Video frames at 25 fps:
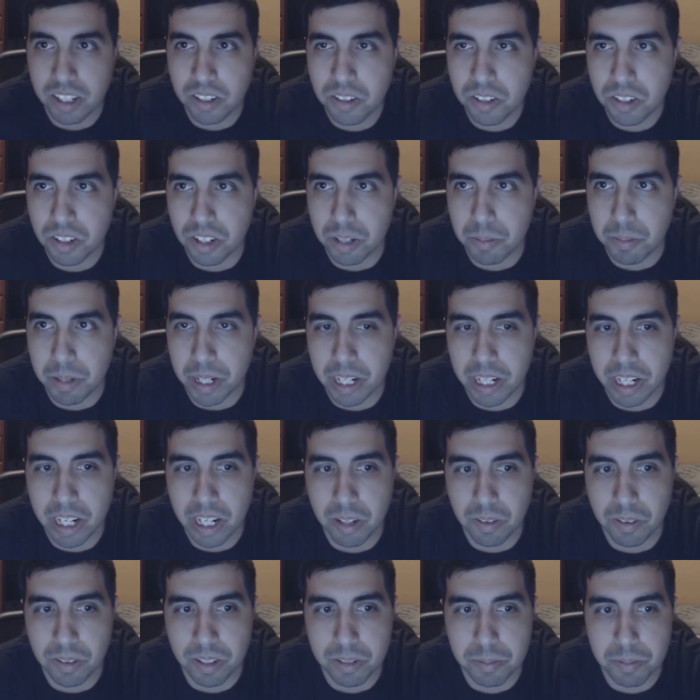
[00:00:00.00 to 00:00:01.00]
Usually by
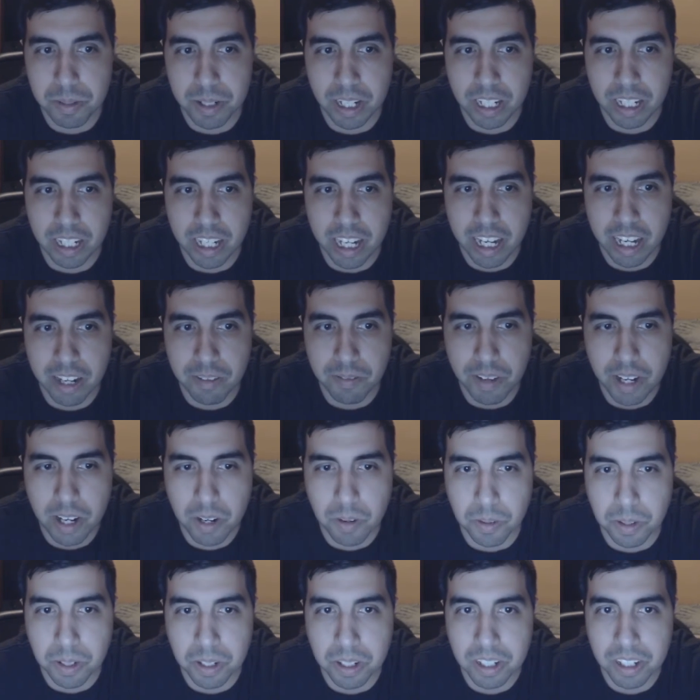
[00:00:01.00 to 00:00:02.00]
now it's been like a half
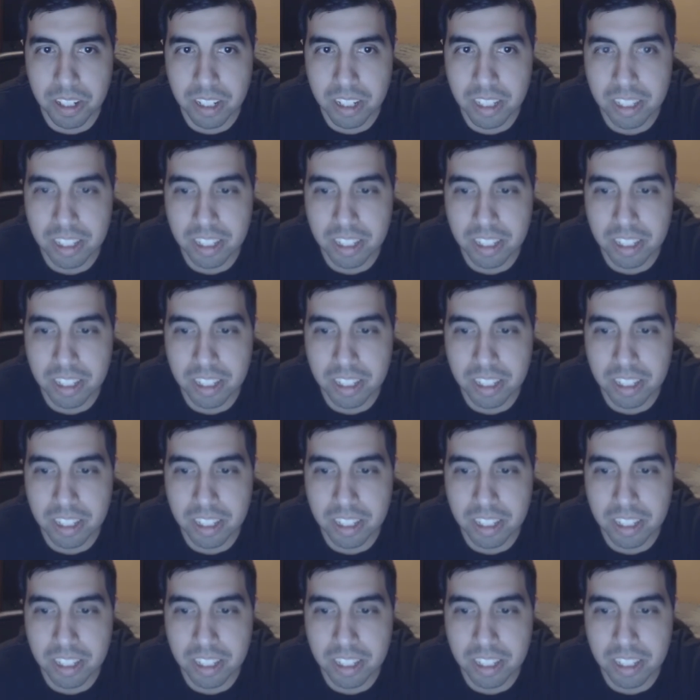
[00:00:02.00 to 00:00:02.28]
hour.